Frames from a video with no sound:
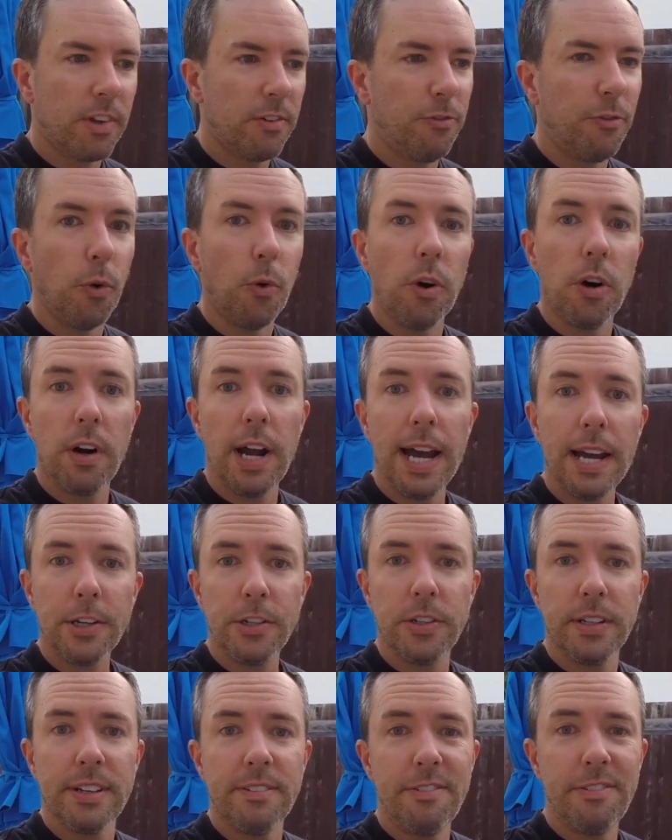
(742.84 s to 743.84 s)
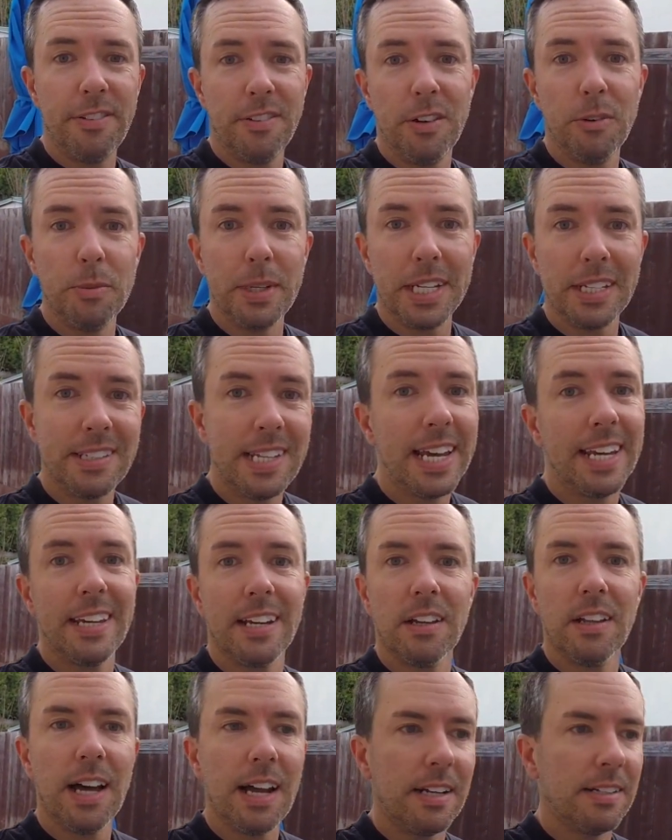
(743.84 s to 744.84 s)
for actually
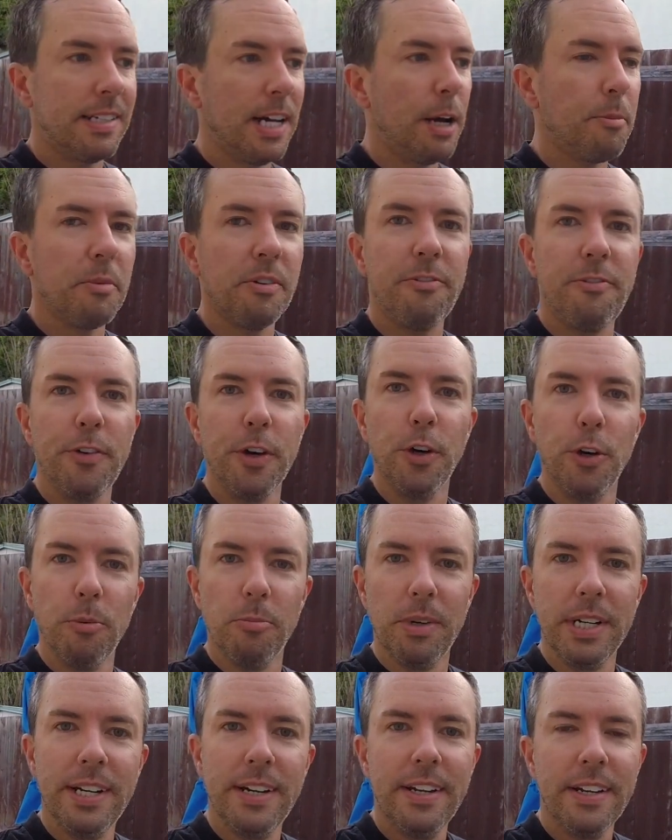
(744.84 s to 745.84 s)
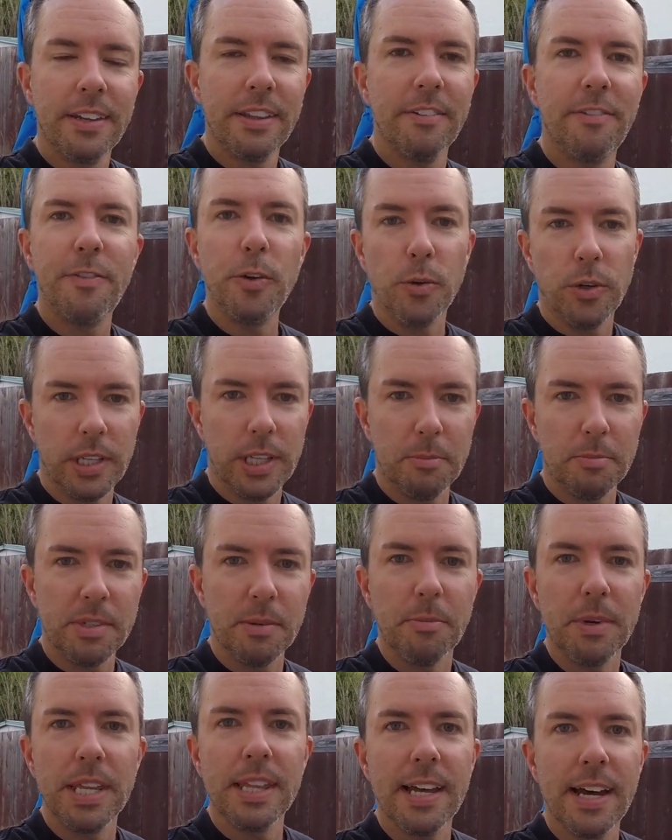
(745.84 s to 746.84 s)
taking a lot of time to film the few clips
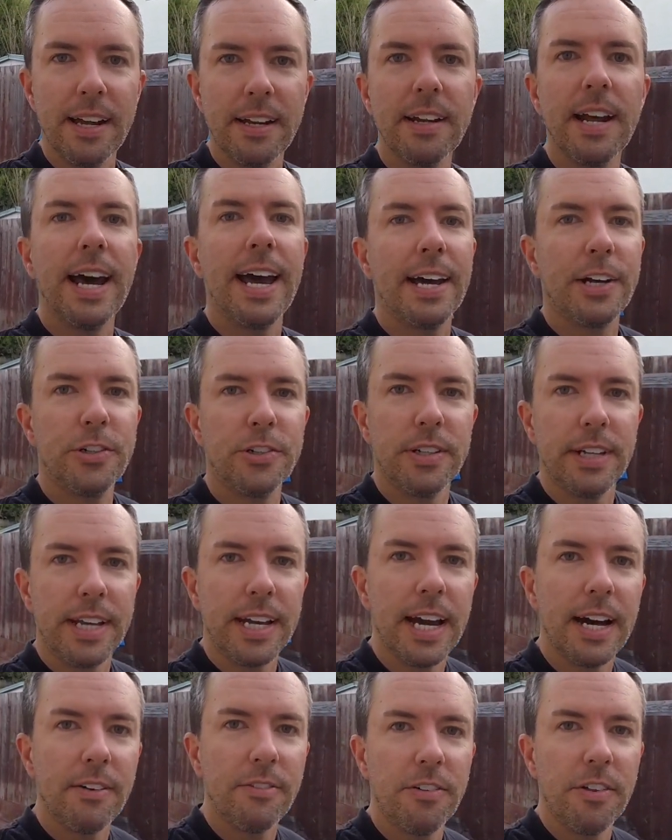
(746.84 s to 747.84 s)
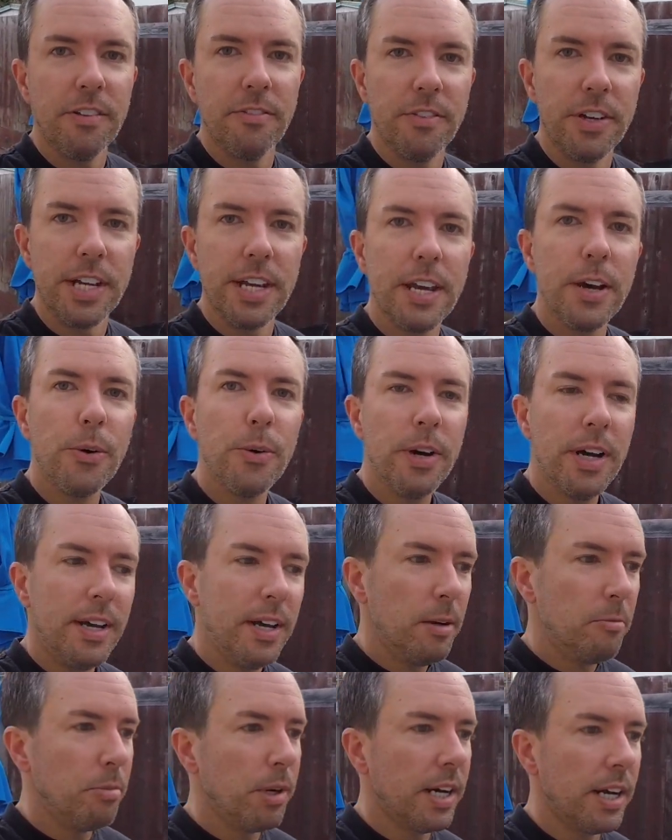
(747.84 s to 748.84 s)
of me that I actually got for the video,
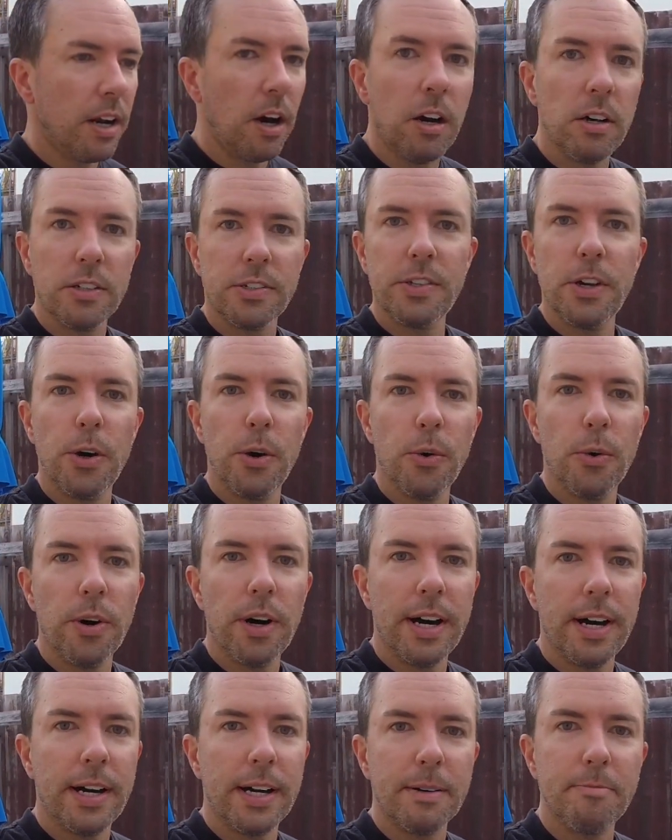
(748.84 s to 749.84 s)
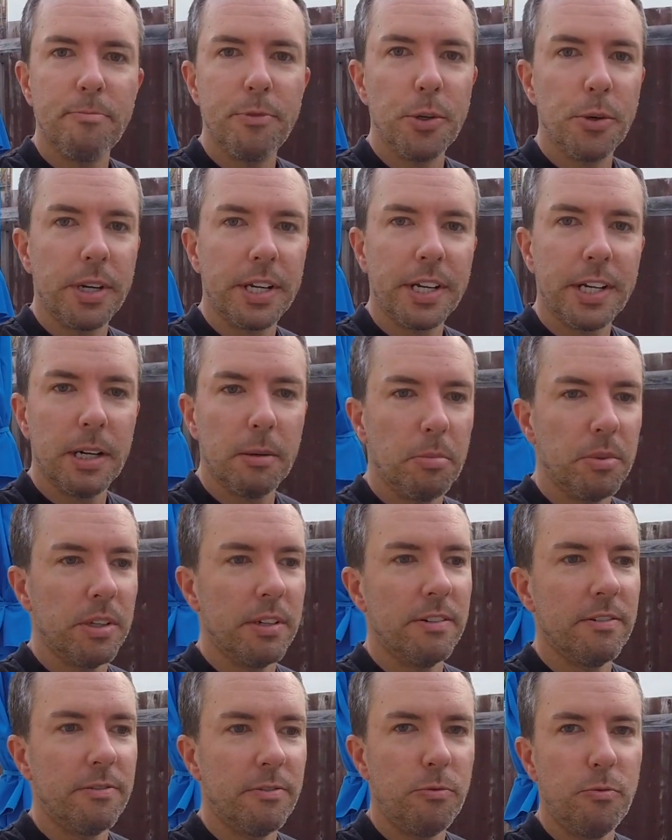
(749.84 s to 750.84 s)
but also doing a couple
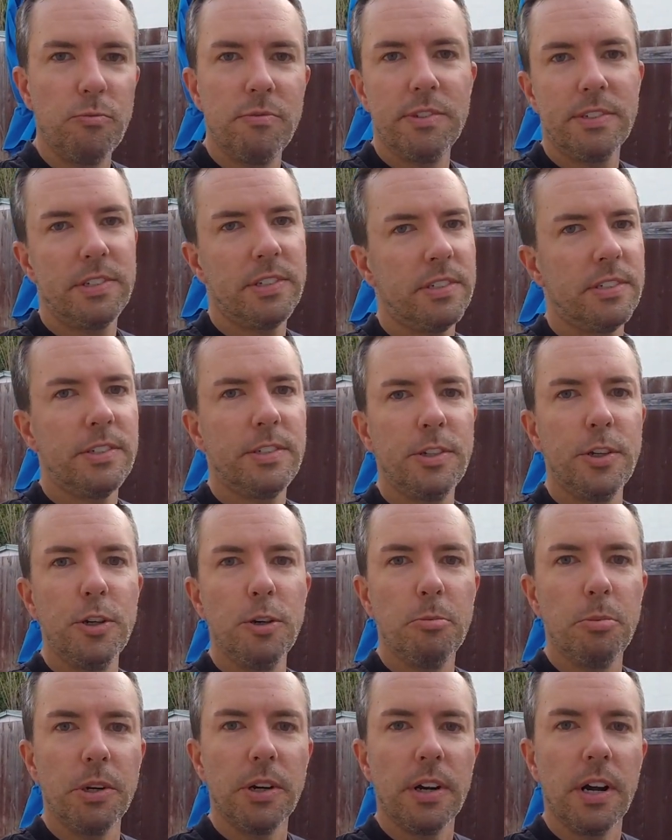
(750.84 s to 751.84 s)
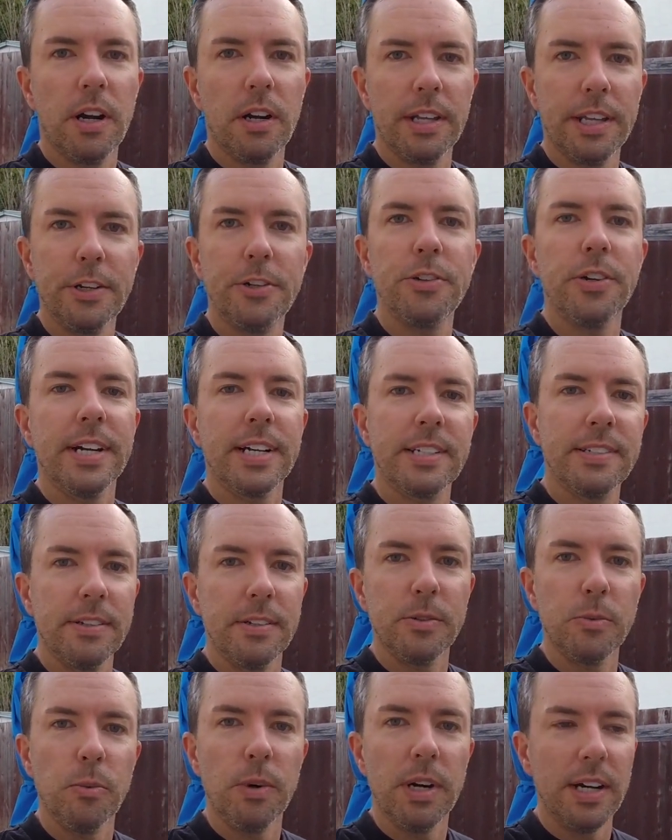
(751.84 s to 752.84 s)
of super gnarly tricks
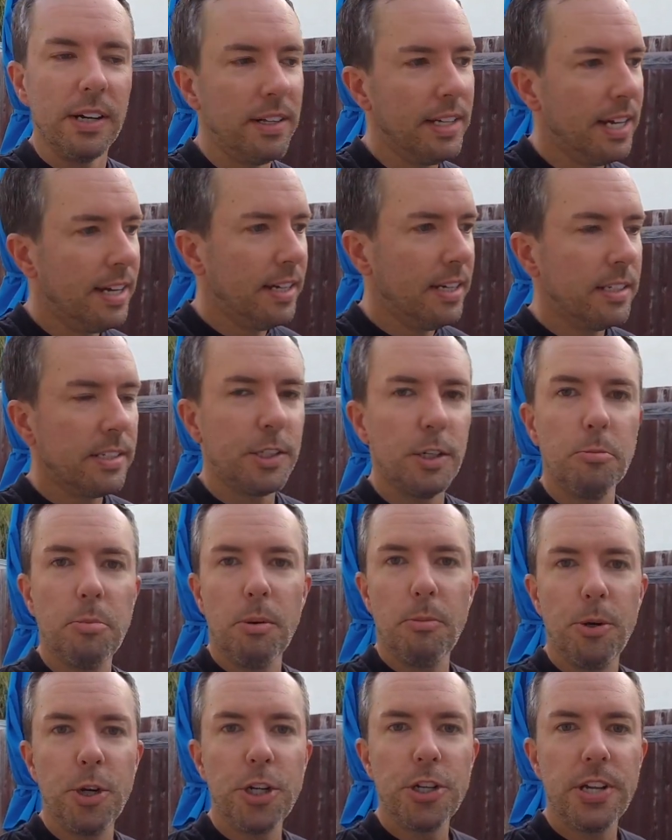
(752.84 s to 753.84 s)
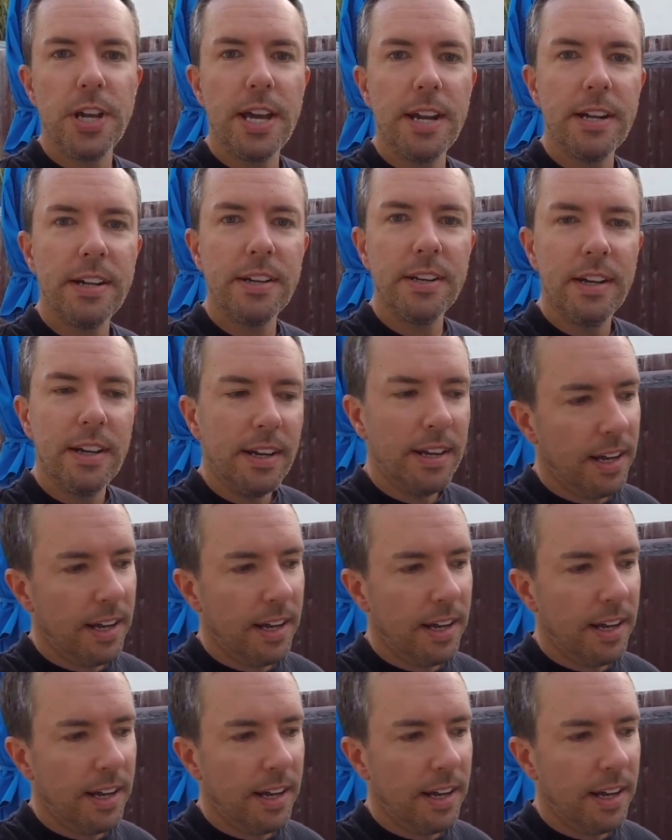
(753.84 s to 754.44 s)
as well. Super appreciated.